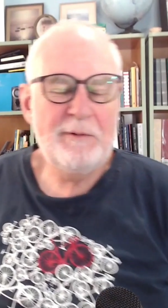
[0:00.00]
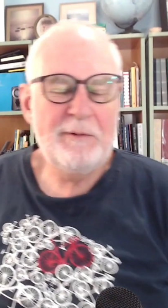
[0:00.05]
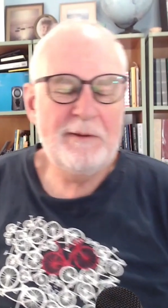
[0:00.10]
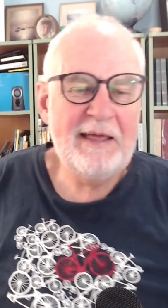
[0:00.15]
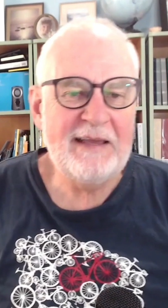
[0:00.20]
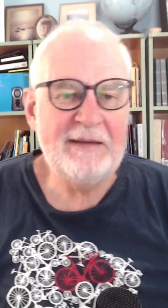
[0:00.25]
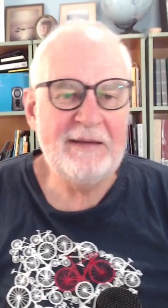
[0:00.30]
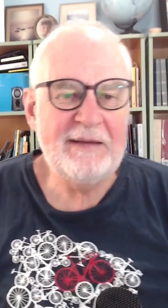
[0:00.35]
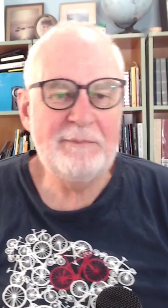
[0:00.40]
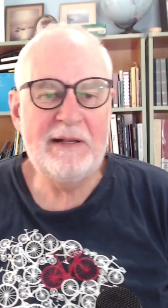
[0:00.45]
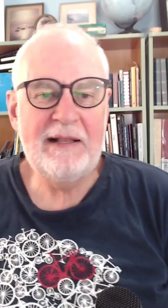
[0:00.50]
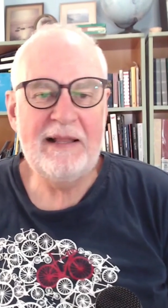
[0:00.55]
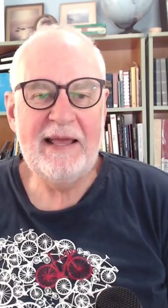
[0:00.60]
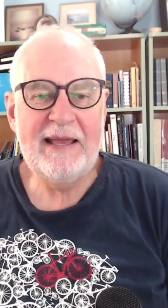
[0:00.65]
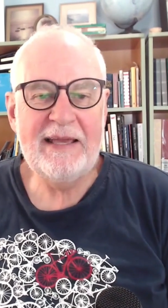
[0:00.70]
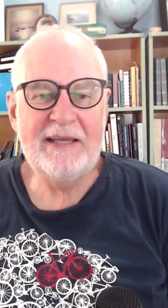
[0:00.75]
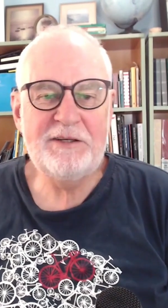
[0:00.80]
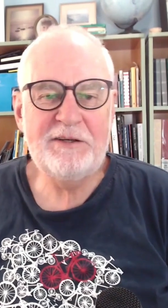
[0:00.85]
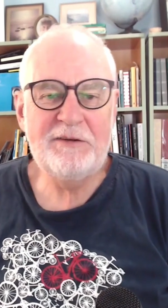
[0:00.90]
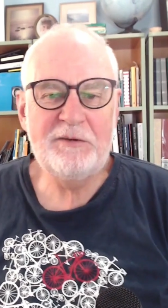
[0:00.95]
they say a
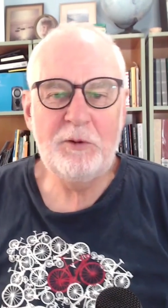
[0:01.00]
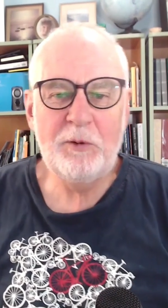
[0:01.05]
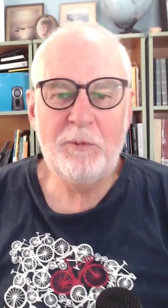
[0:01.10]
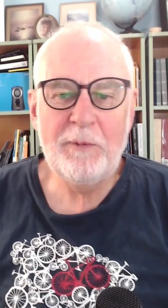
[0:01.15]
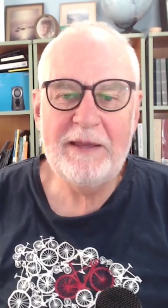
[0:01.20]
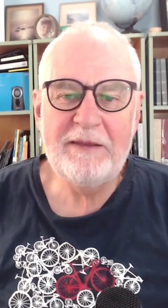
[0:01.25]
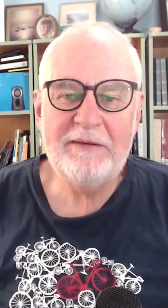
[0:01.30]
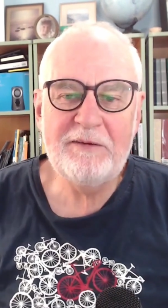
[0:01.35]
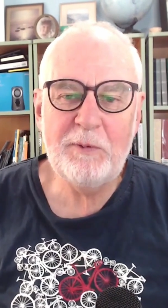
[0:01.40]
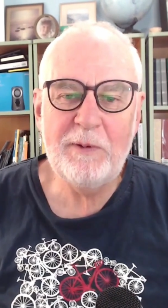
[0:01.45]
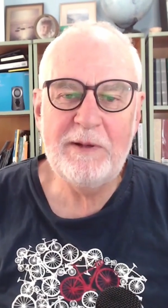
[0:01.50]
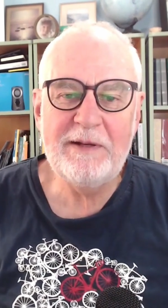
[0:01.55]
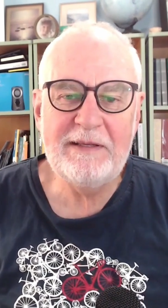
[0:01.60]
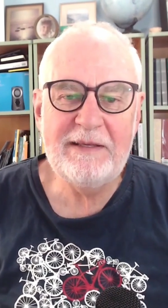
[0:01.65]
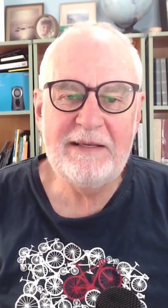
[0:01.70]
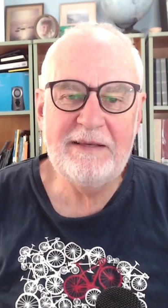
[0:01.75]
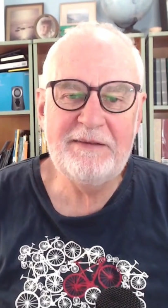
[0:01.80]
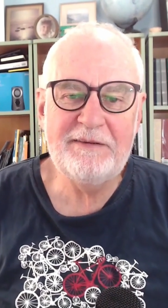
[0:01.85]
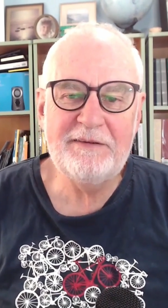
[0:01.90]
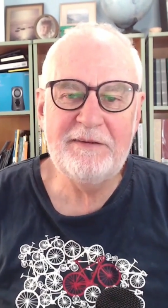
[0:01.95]
middle age is always
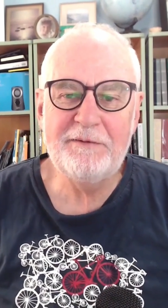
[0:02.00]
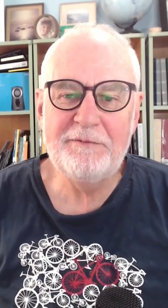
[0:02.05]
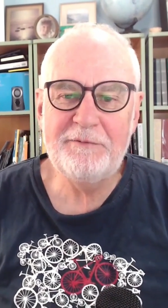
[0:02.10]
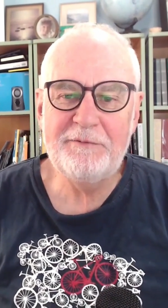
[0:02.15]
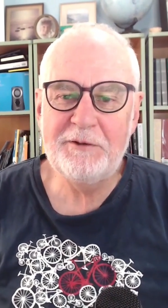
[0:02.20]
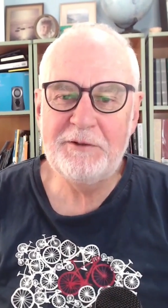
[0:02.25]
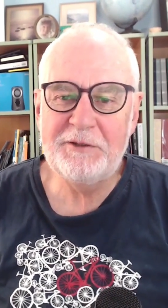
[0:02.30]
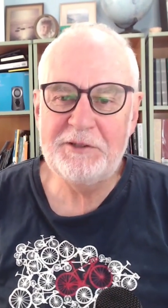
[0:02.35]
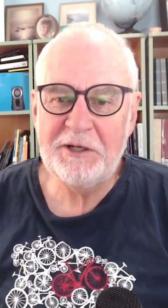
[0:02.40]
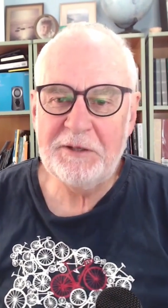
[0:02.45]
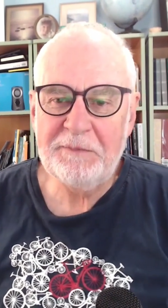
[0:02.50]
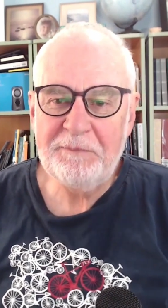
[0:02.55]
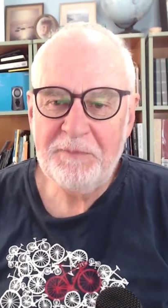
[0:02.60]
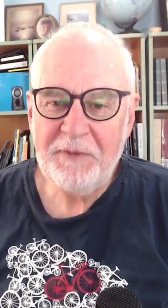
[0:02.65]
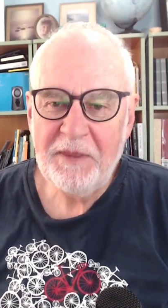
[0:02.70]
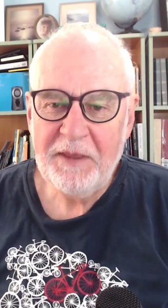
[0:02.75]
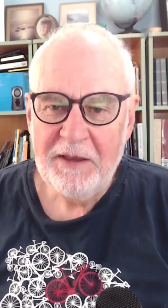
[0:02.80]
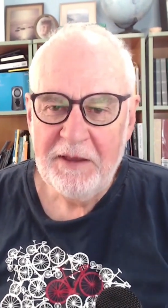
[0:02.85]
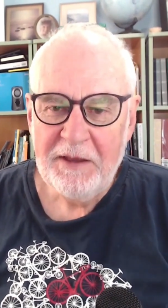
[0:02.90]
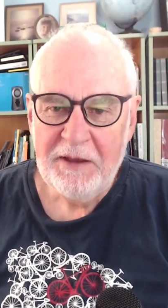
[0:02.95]
20 years in the future.
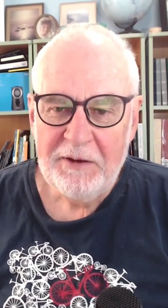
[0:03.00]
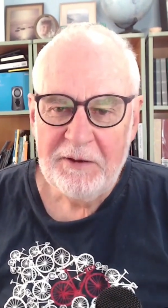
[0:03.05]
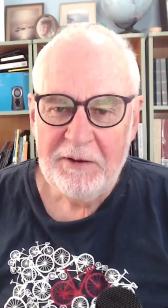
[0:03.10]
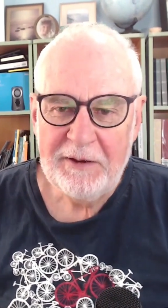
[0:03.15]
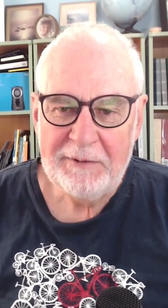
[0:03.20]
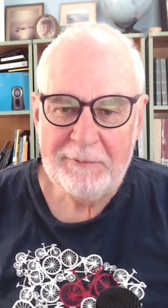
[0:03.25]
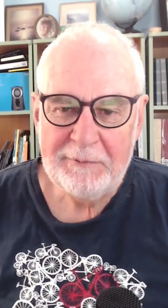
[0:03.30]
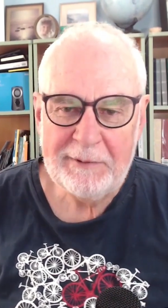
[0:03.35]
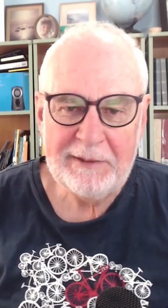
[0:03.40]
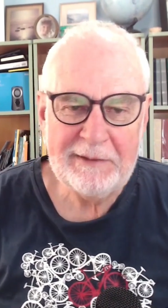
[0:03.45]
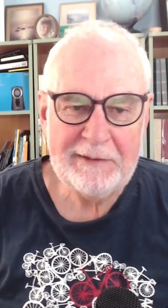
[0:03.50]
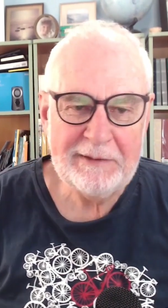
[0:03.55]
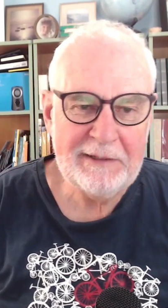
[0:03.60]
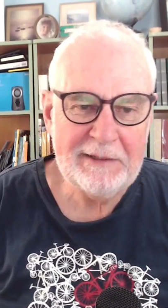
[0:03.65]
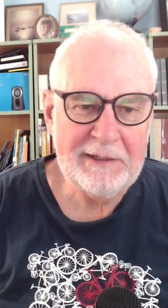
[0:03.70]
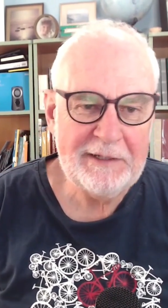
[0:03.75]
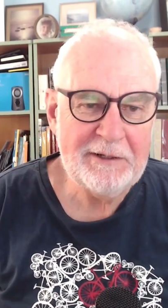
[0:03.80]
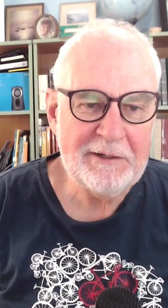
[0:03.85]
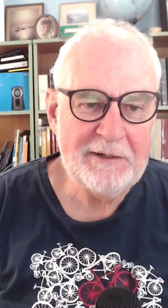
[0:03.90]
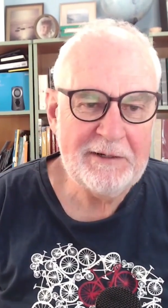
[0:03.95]

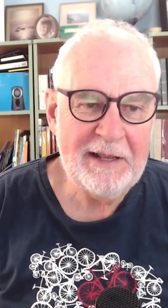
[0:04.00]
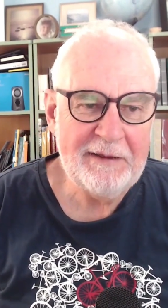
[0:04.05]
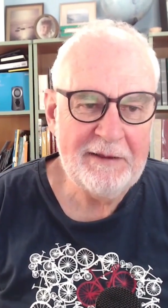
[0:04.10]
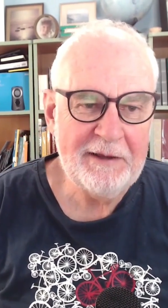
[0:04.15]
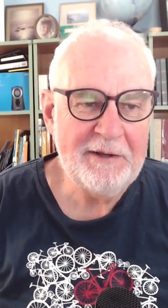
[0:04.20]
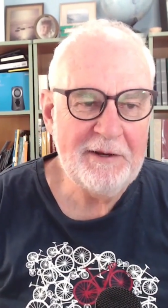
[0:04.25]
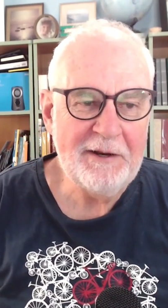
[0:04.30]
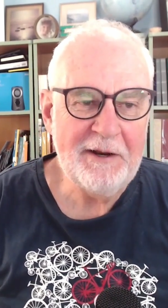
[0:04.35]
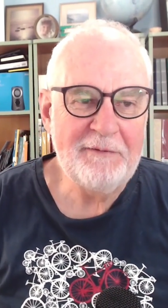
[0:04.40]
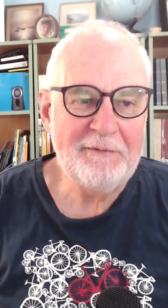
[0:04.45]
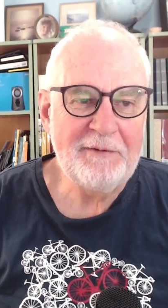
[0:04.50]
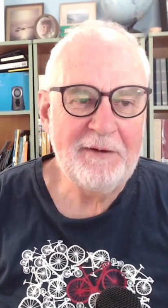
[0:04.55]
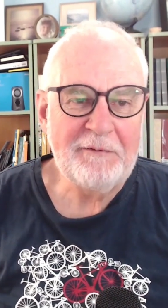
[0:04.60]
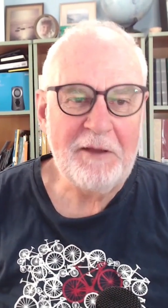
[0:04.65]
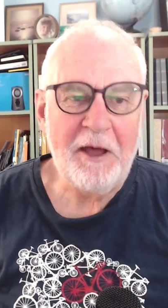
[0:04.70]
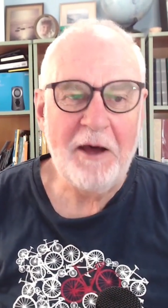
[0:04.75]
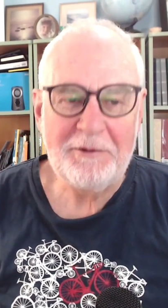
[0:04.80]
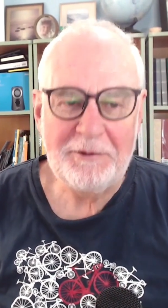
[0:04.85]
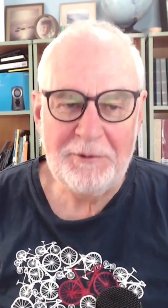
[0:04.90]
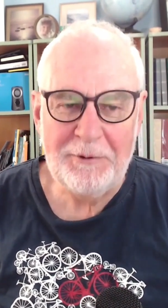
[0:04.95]
Well, I don't know if
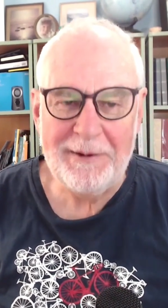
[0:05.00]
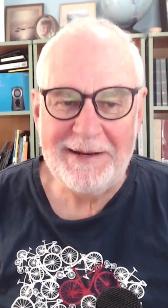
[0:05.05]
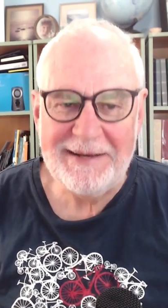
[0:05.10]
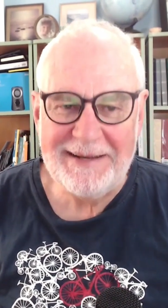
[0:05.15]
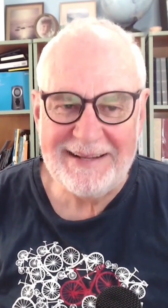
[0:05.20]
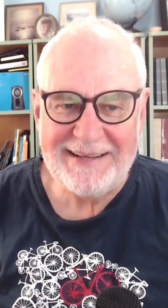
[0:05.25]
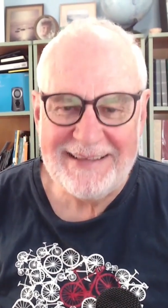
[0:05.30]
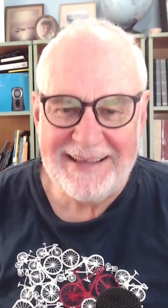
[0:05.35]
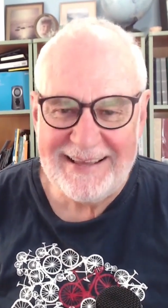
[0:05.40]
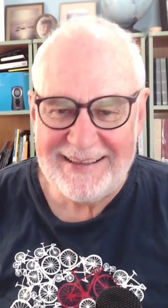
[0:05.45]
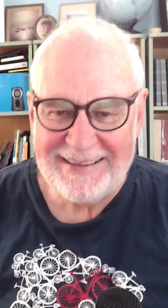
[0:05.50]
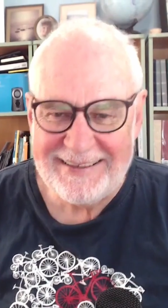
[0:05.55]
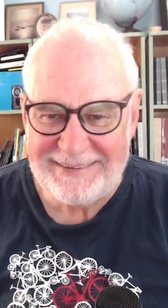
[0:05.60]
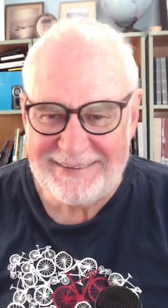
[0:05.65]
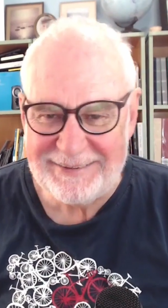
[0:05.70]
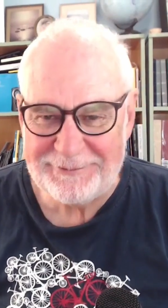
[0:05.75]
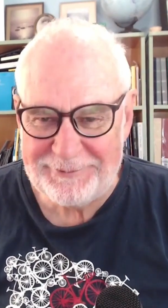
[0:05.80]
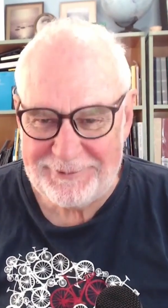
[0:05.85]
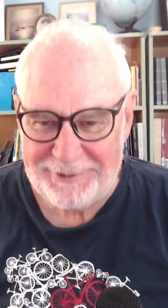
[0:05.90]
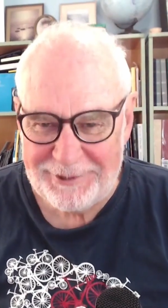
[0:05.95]
I've got 20 years